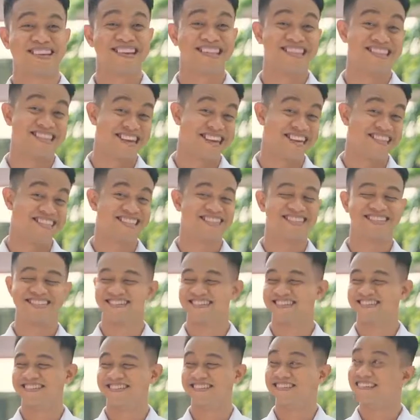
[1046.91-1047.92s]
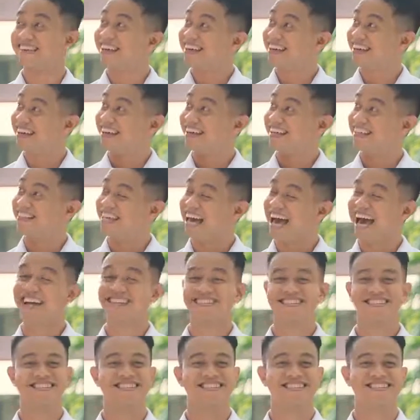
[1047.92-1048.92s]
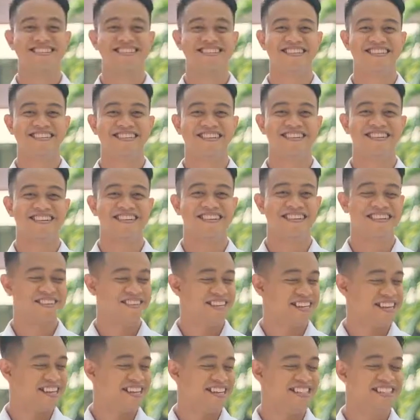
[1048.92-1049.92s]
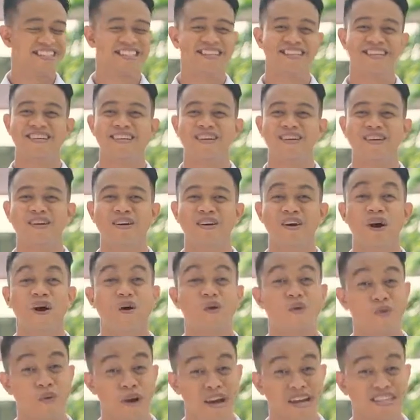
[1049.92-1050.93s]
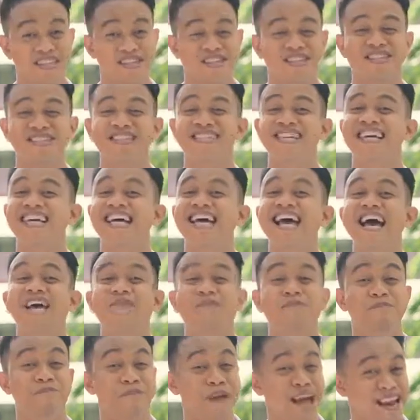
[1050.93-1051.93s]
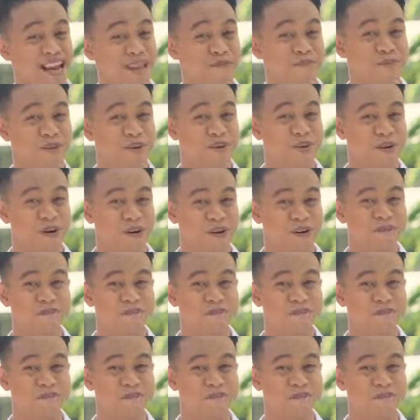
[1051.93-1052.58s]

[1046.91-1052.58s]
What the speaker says: this, that, these, which, and many more.